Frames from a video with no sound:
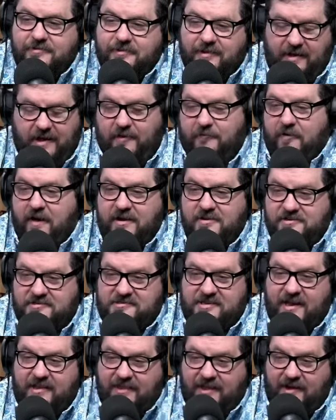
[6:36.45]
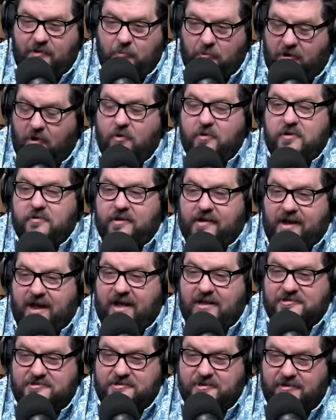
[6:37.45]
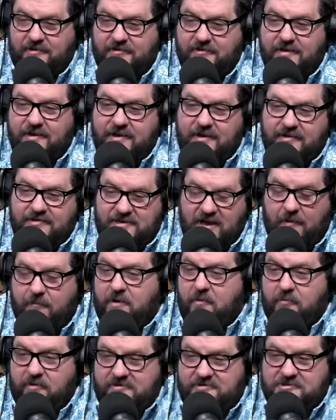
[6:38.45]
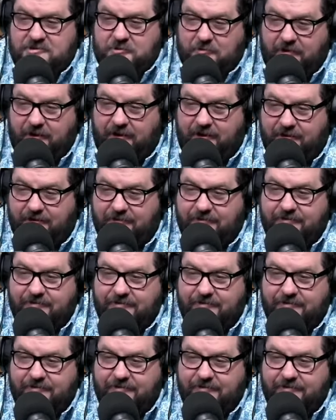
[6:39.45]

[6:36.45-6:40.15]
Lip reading: Like, if I just said, like, we're going to a concert, tell me which three.